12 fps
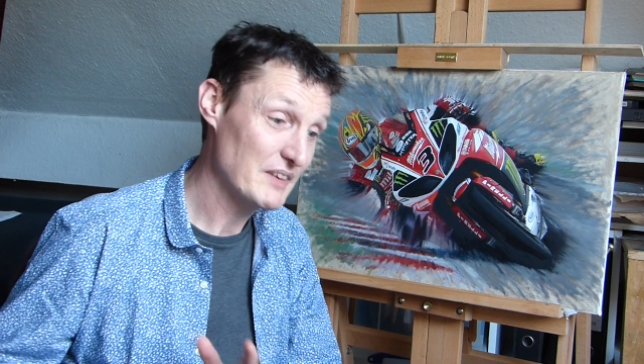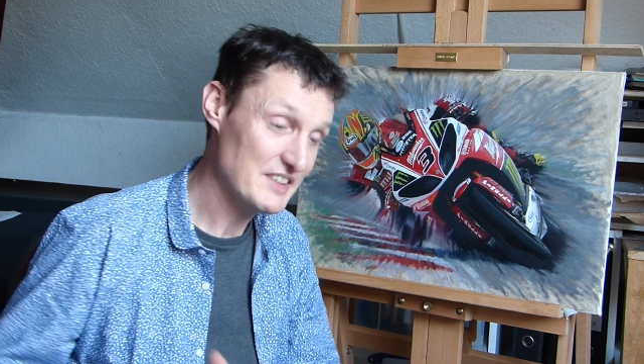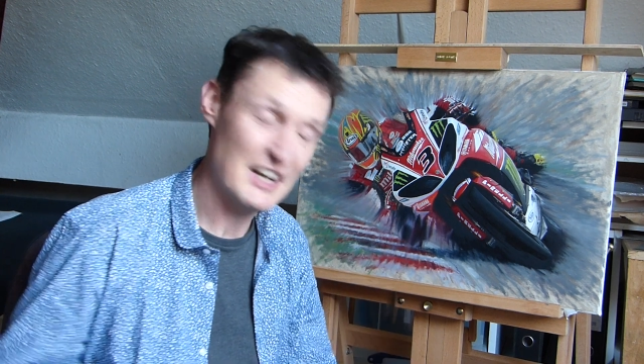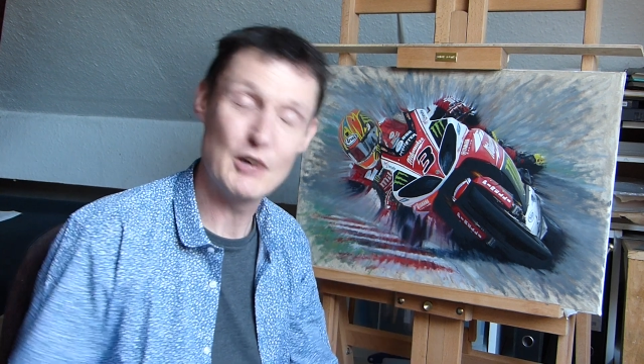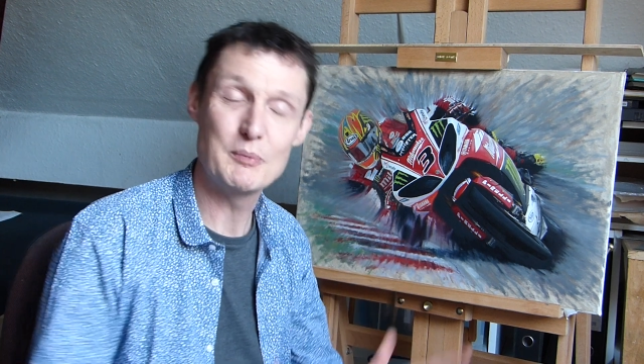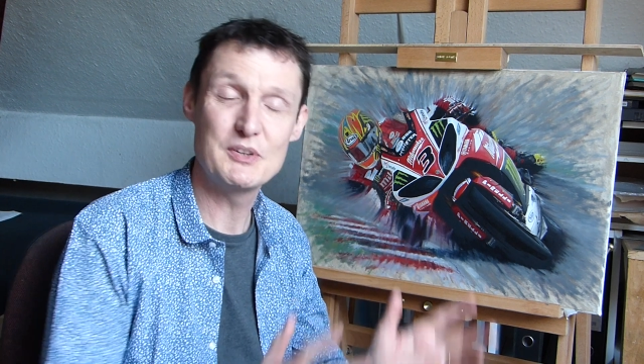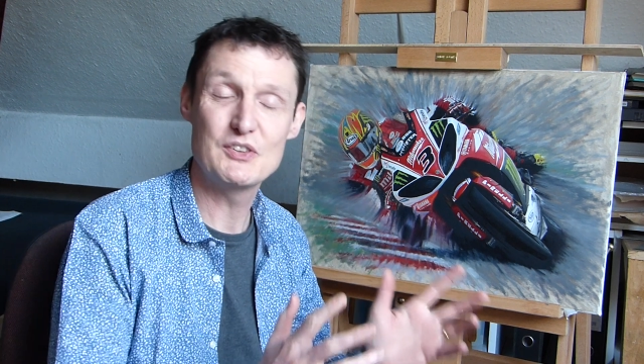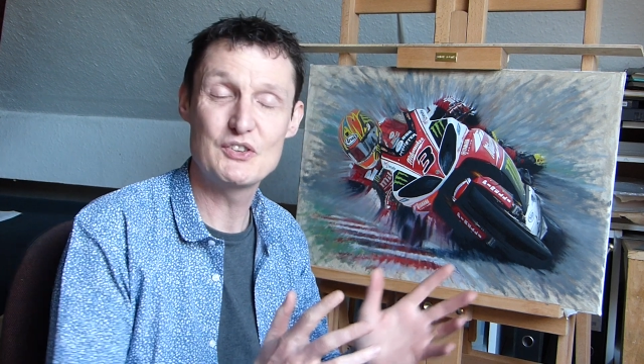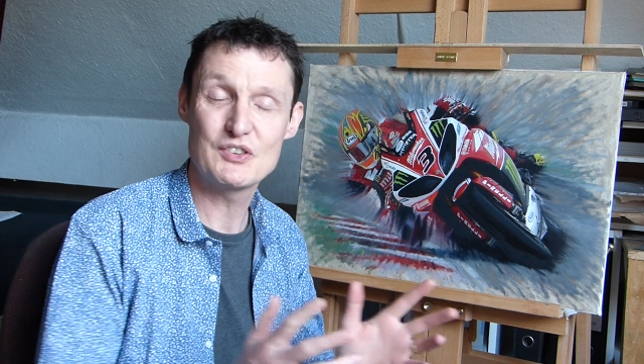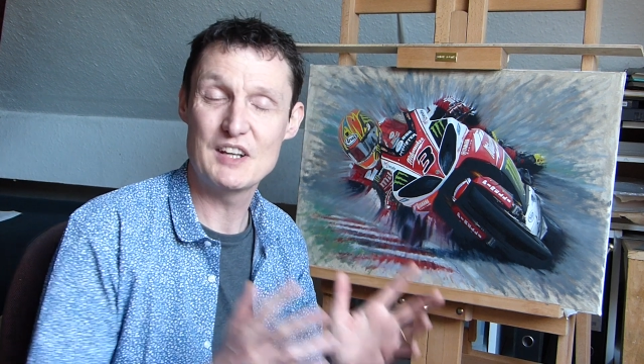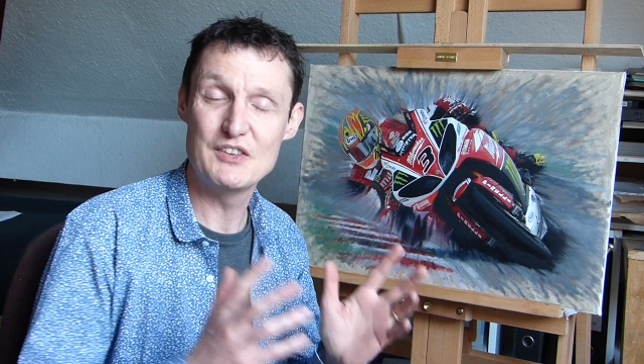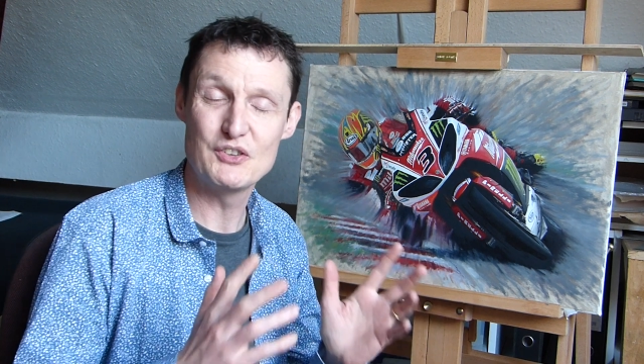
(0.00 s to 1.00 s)
to help you to
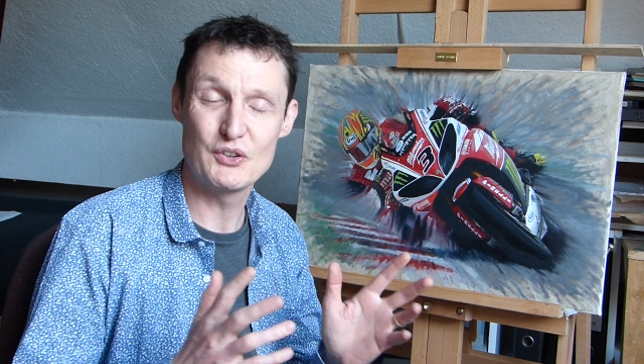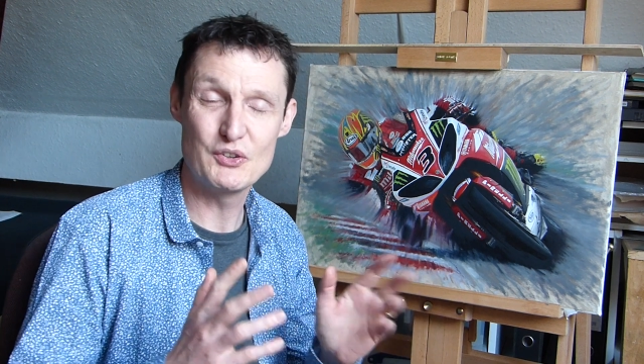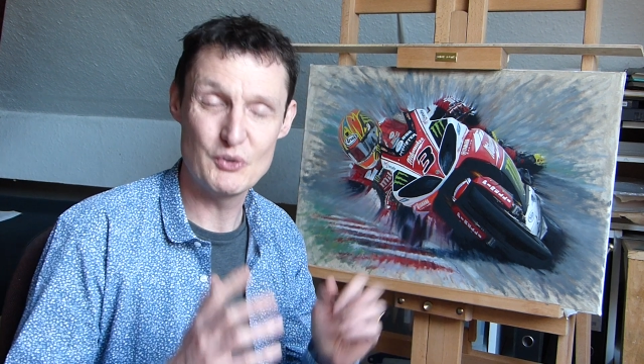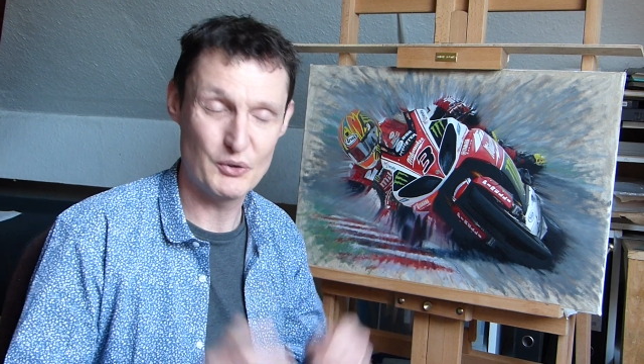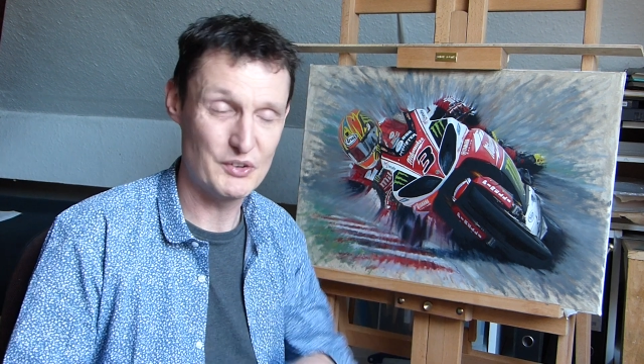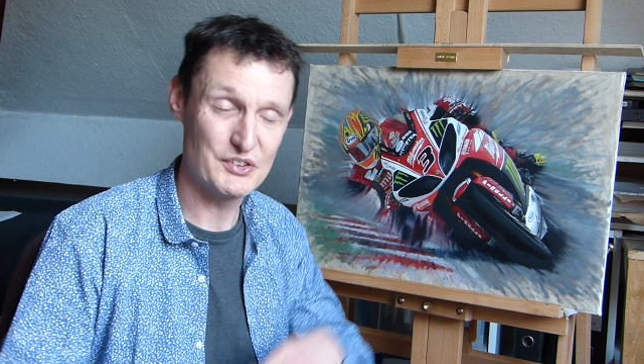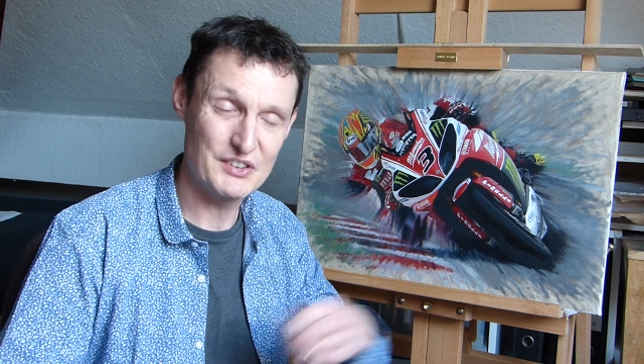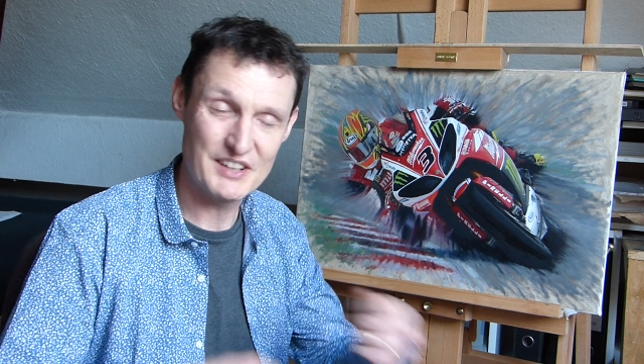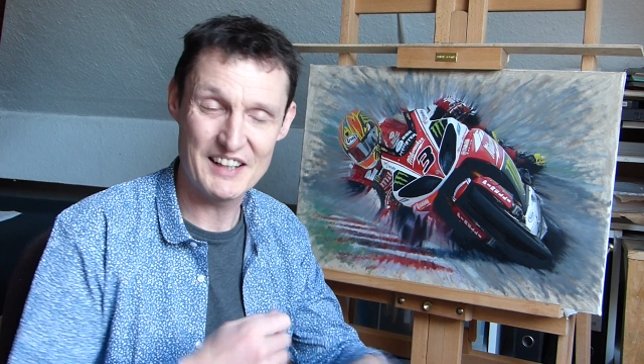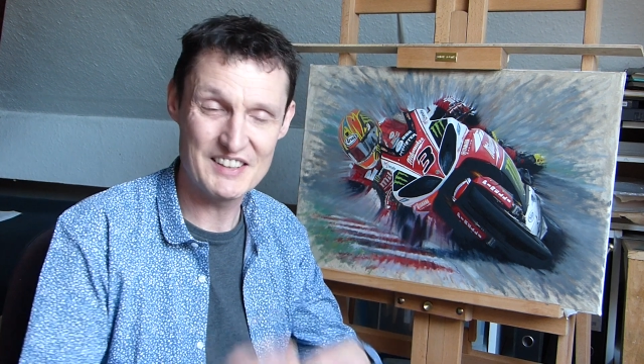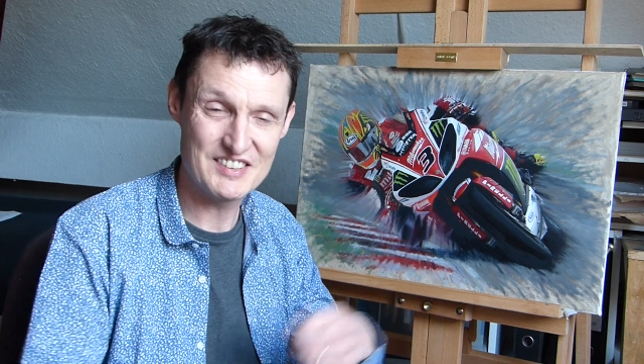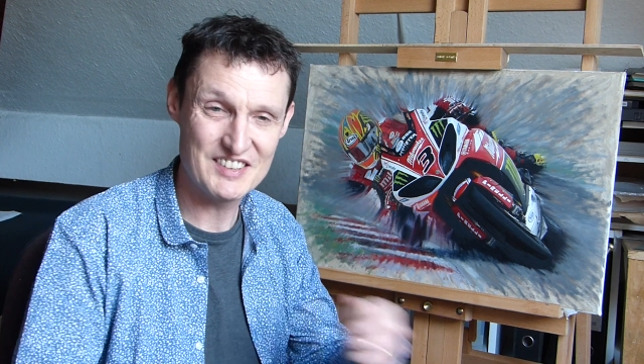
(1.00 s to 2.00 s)
just enjoy drawing, so you
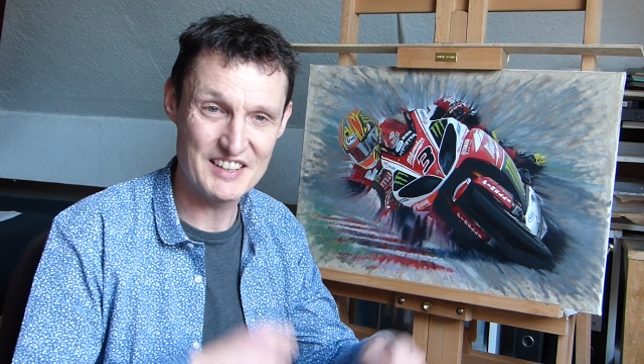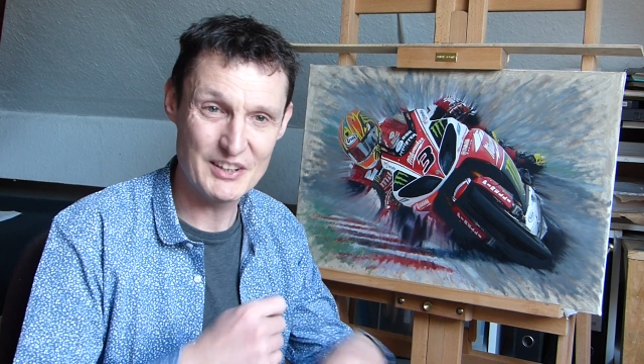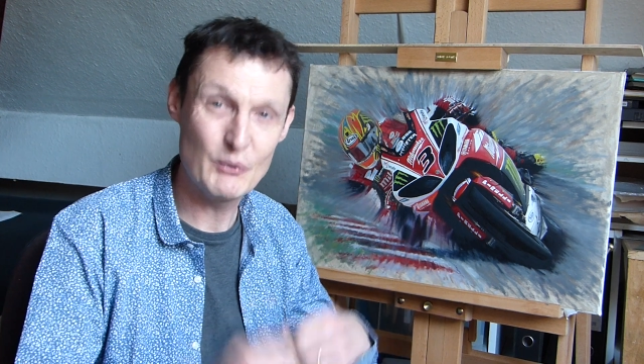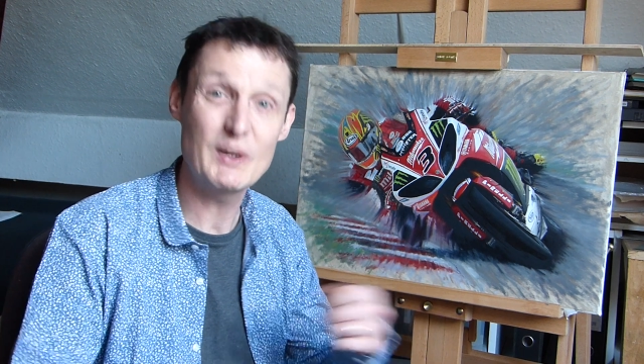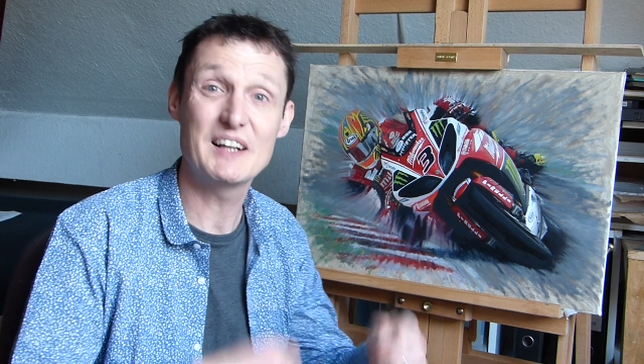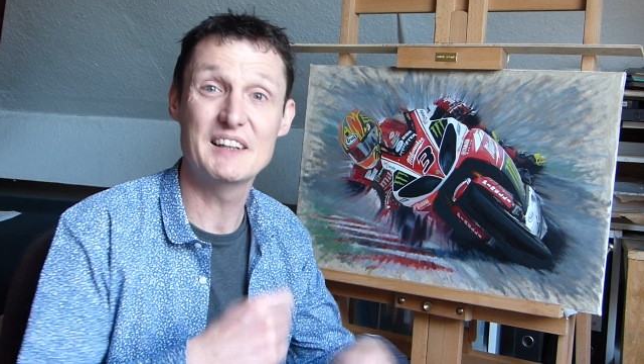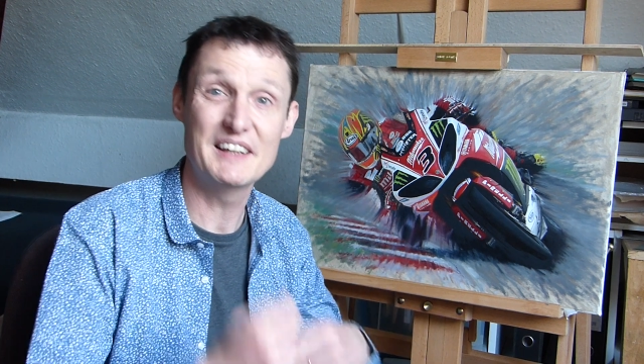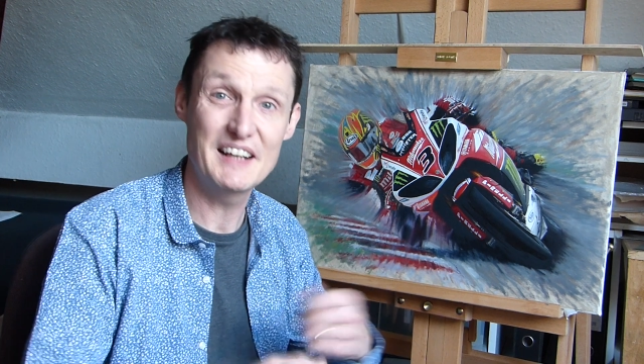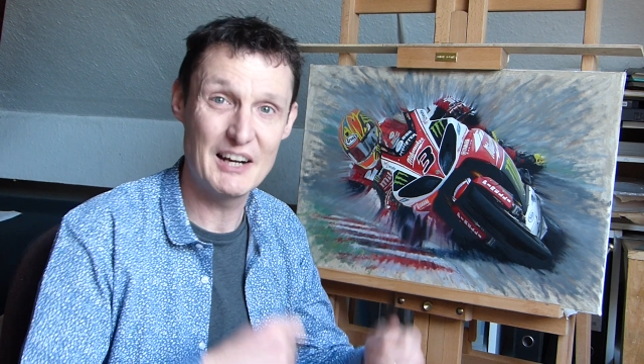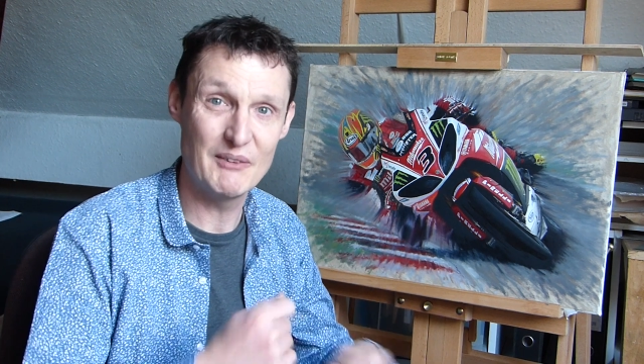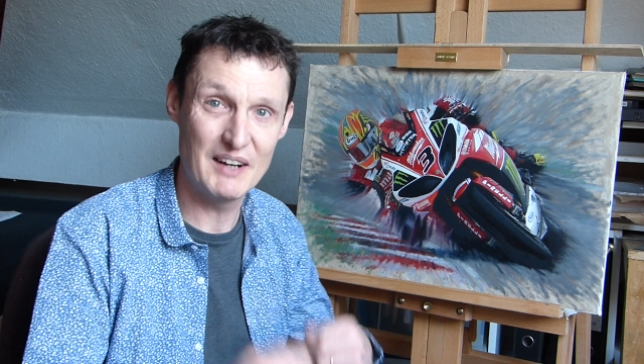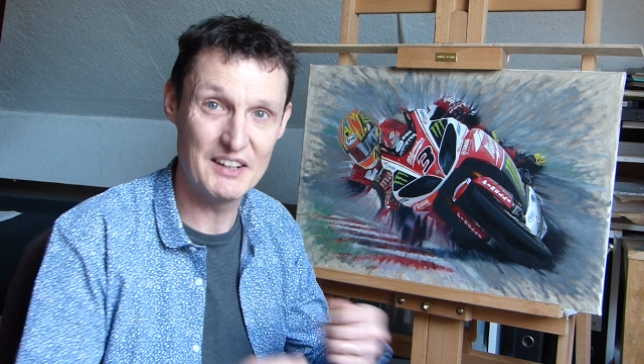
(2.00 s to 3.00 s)
kind of see quickly
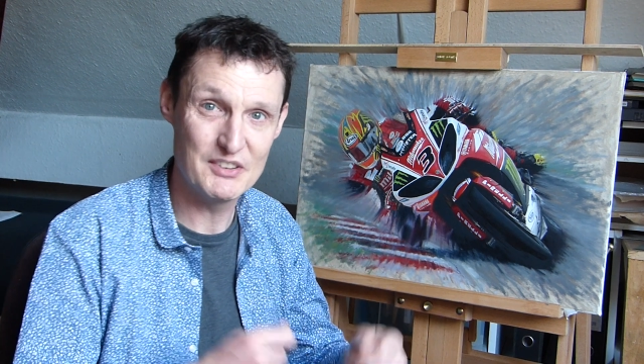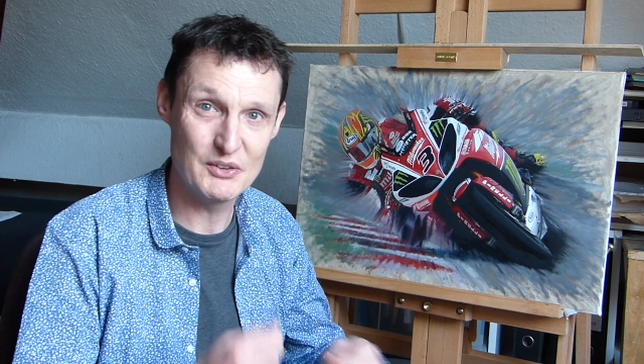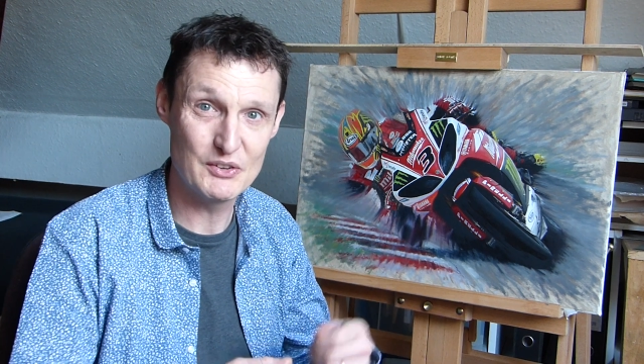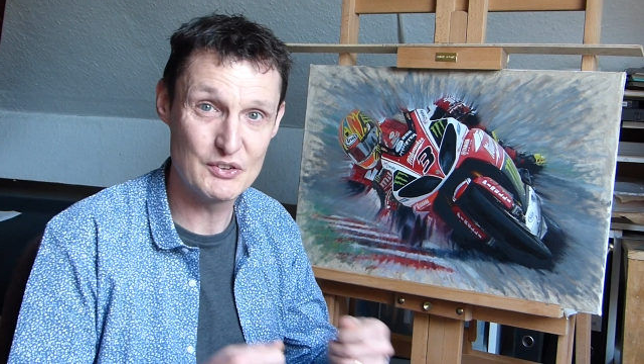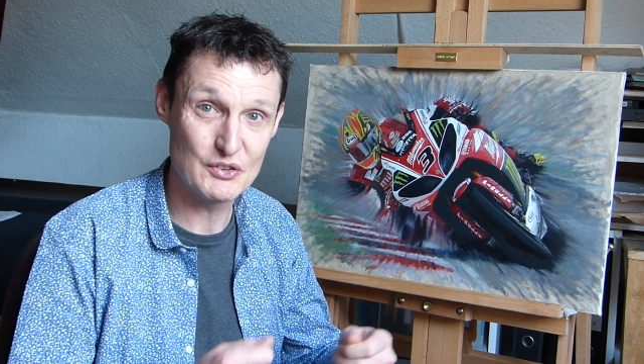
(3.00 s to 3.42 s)
how I do the